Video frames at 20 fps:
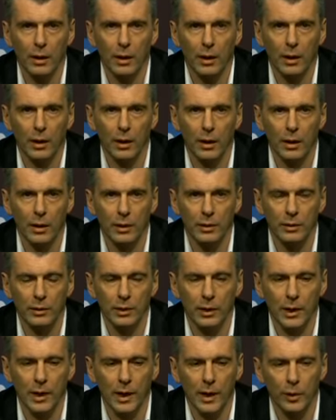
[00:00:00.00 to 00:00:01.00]
Uh, in
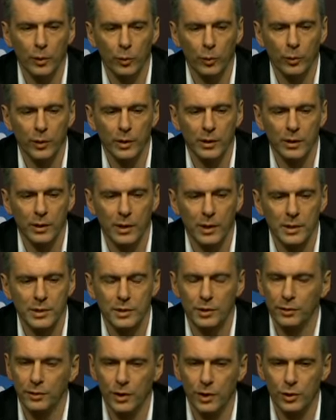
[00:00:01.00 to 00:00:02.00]
line with the
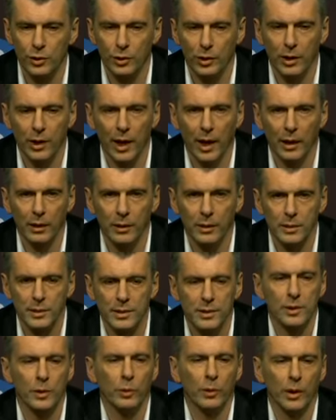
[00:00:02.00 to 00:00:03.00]
strategic
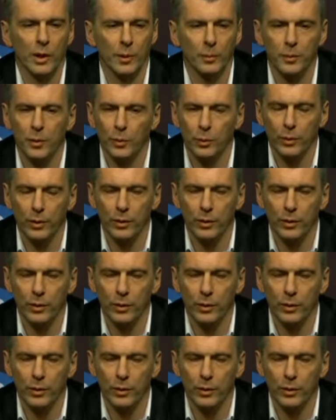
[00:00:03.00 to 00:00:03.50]
guidelines developed